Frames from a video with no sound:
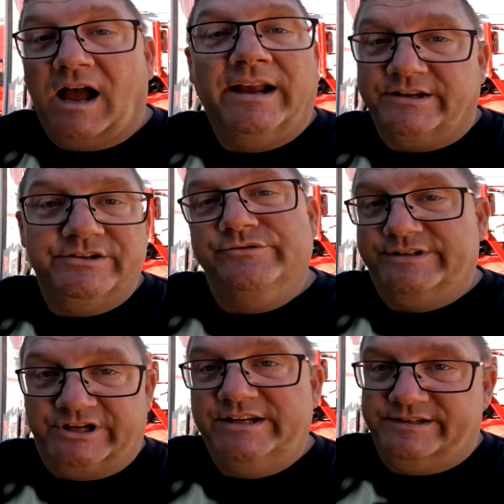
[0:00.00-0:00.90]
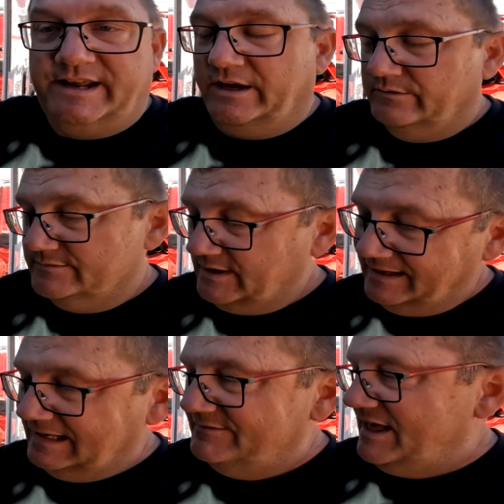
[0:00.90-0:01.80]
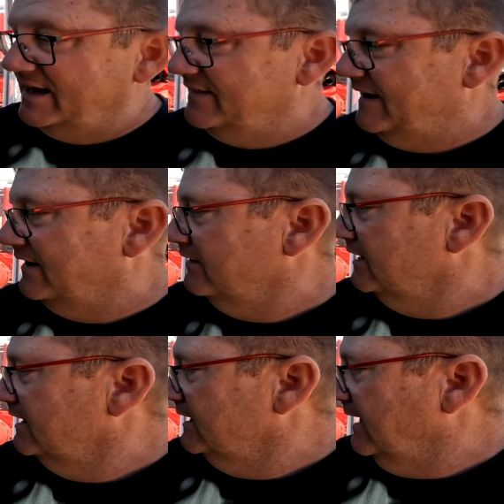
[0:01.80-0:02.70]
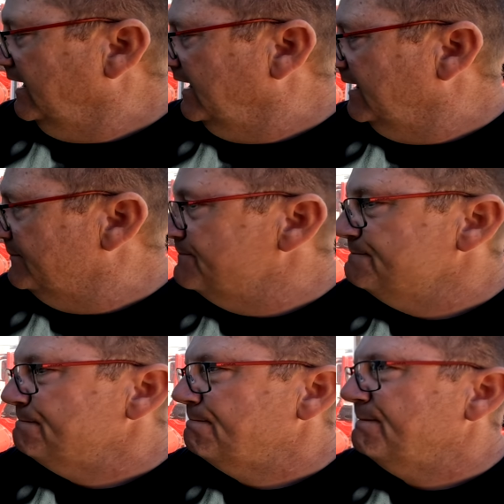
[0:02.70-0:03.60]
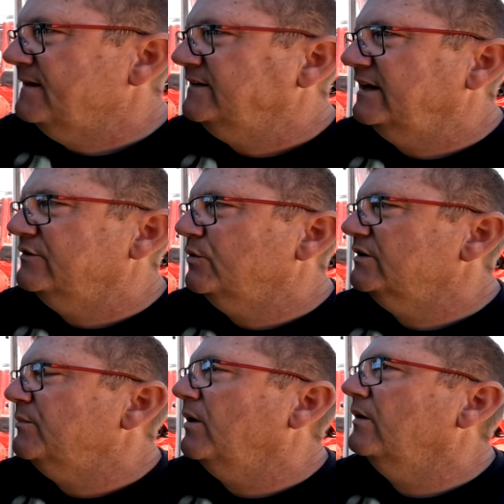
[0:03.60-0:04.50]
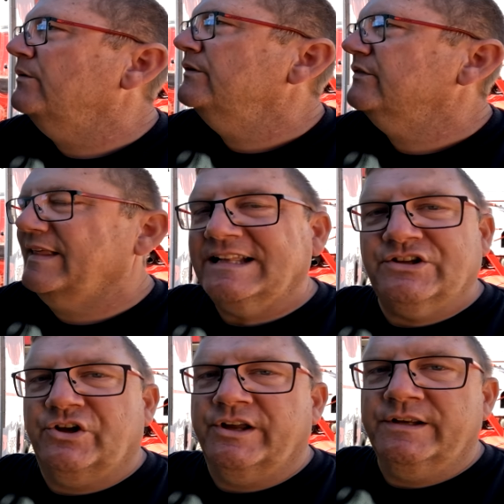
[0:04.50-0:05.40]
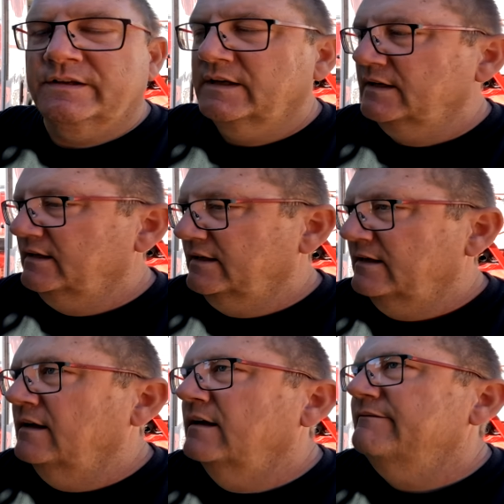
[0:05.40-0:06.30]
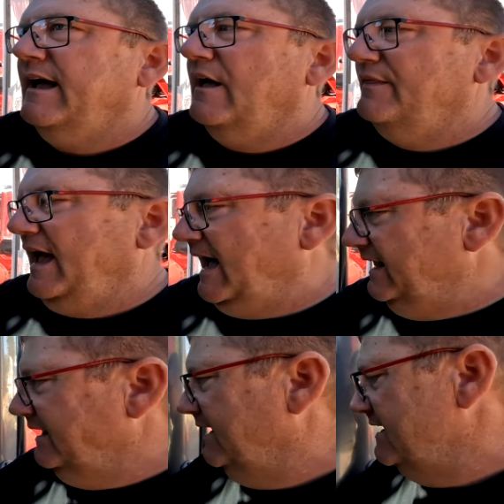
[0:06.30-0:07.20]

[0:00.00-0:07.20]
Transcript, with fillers: I can use jakes now. So I'm gonna leave that in there. Take it to work tomorrow, so that's good. Found that.